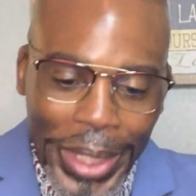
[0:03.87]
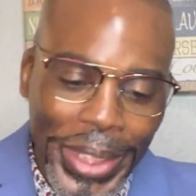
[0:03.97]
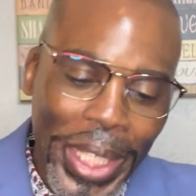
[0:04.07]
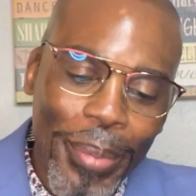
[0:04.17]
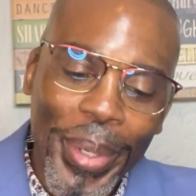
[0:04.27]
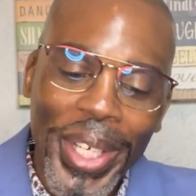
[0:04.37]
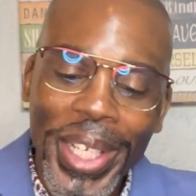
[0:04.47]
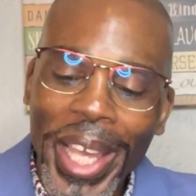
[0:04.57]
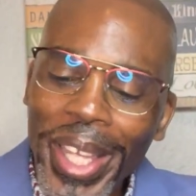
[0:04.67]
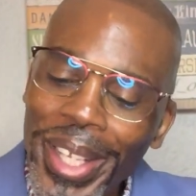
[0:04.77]
gentlemen and
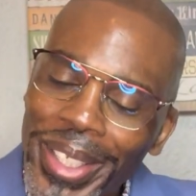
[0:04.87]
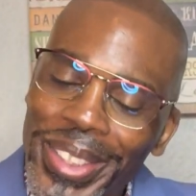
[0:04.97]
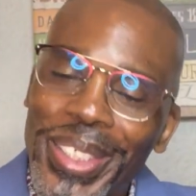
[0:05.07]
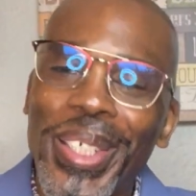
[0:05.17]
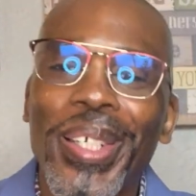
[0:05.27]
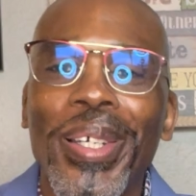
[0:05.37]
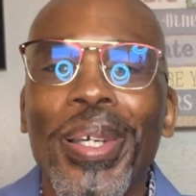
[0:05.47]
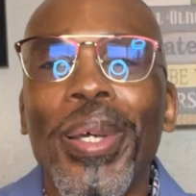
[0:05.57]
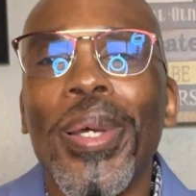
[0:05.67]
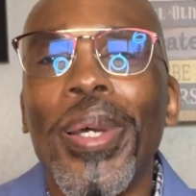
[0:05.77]
ladies,
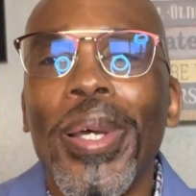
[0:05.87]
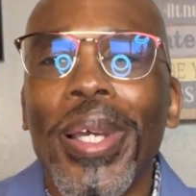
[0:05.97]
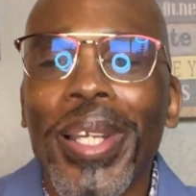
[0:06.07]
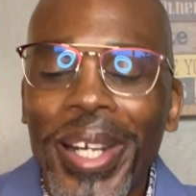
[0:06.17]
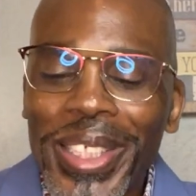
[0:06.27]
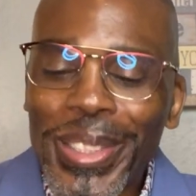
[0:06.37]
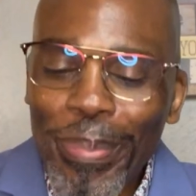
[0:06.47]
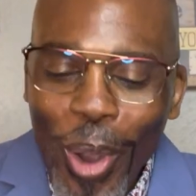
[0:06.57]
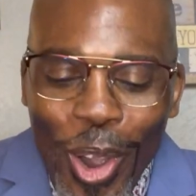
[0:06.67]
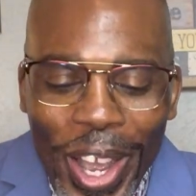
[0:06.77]
girls and
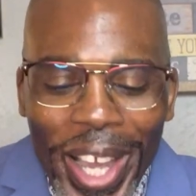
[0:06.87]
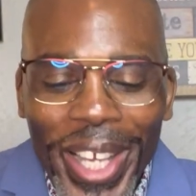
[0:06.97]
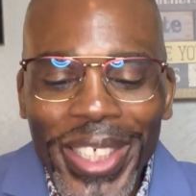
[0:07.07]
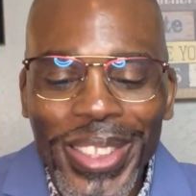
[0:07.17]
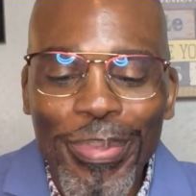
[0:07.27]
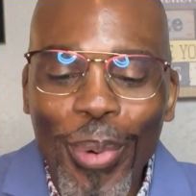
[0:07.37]
boys